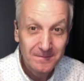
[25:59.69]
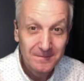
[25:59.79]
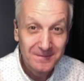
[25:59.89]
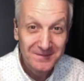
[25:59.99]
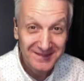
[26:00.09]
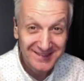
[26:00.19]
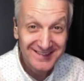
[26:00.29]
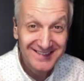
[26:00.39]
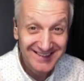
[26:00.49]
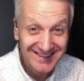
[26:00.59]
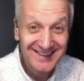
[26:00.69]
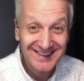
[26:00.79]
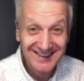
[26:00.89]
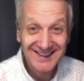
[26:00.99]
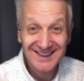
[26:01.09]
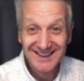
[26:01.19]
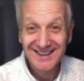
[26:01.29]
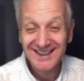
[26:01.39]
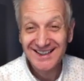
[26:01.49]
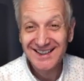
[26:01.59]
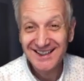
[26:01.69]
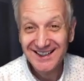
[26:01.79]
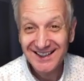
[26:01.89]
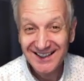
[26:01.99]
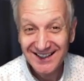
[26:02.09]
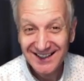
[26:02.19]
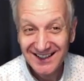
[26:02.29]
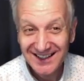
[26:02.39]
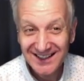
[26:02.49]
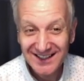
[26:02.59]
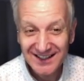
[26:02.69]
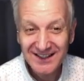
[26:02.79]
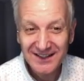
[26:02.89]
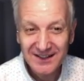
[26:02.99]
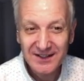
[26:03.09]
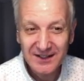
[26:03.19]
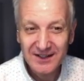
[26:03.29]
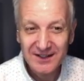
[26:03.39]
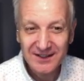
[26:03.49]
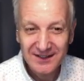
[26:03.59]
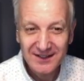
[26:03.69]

[no speech]